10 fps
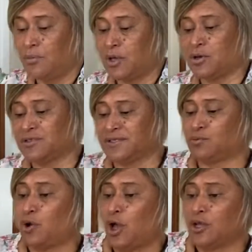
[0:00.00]

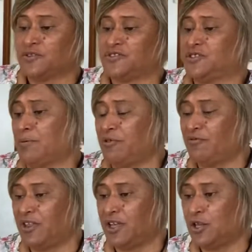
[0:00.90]
because some
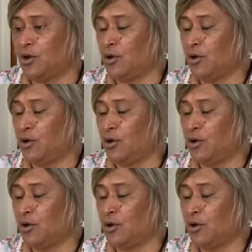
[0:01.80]
of that,